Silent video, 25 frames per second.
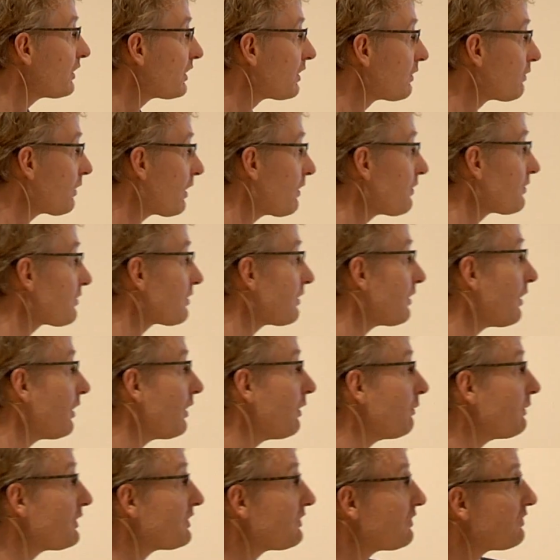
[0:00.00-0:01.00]
growth
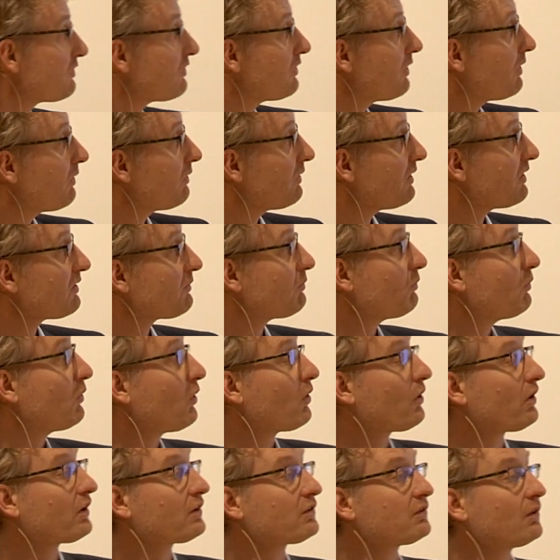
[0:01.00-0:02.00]
law, which is known as
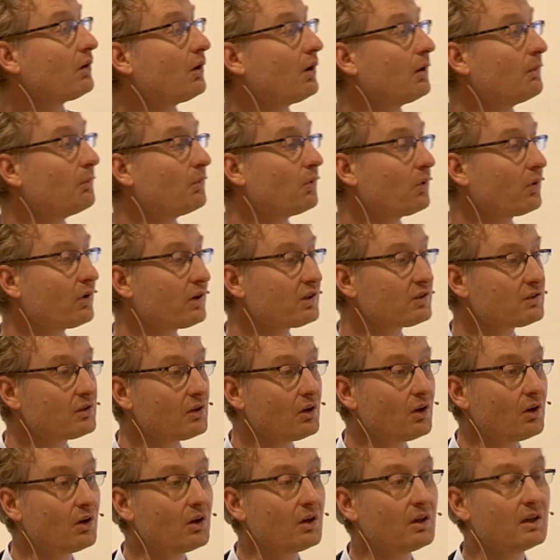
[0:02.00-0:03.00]
Moore's law. Moore's
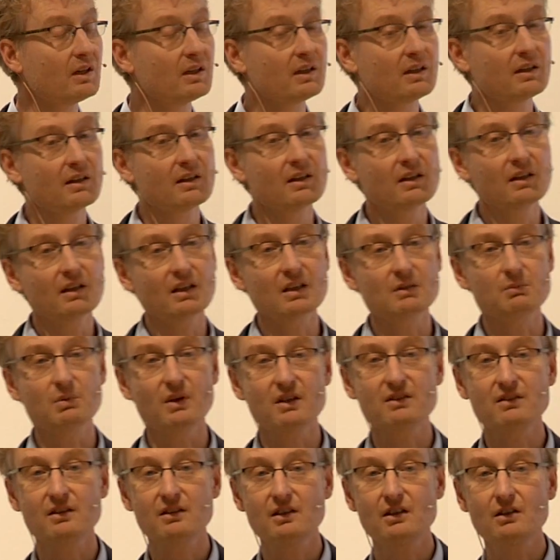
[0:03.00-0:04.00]
law is
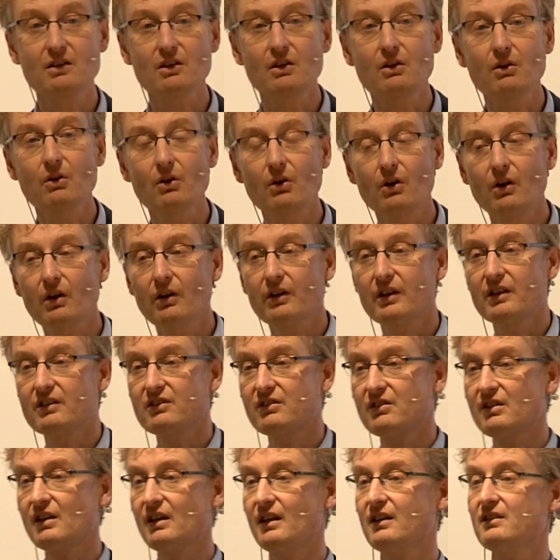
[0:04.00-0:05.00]
basically the law that
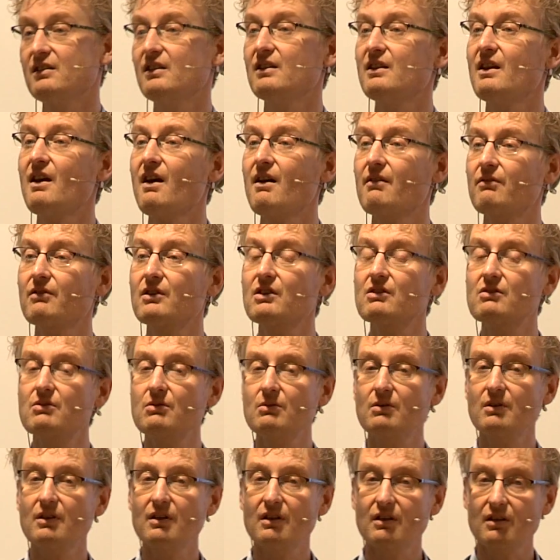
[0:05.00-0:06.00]
says that every
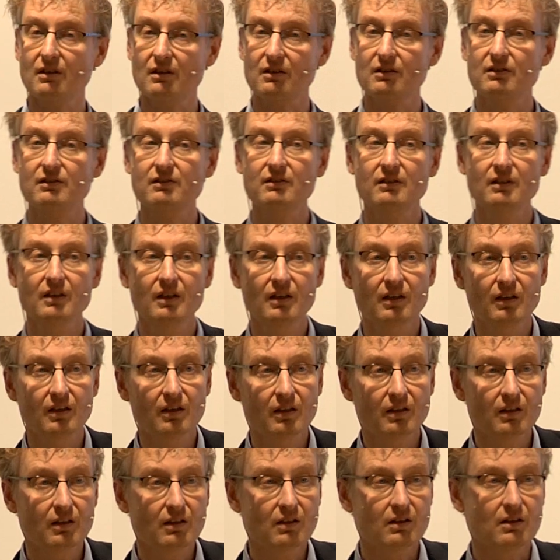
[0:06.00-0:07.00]
2 years,
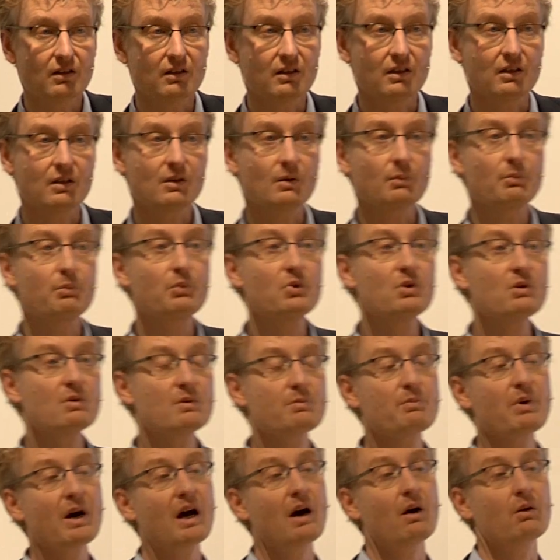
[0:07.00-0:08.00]
the
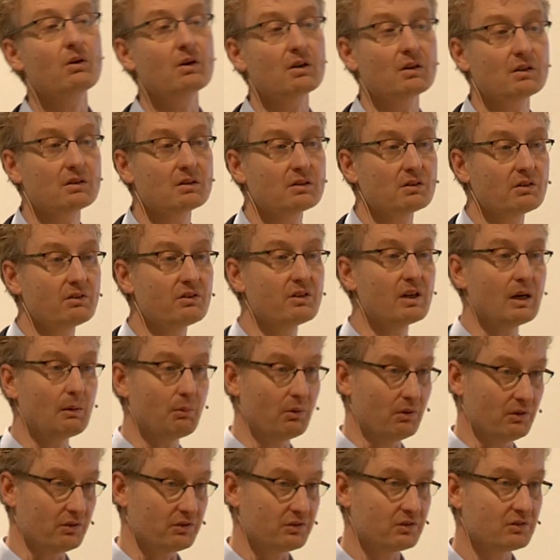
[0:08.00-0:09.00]
compute power
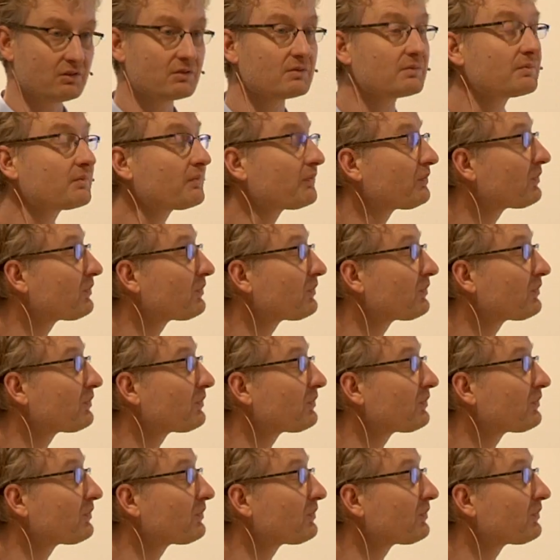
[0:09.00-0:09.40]
doubles,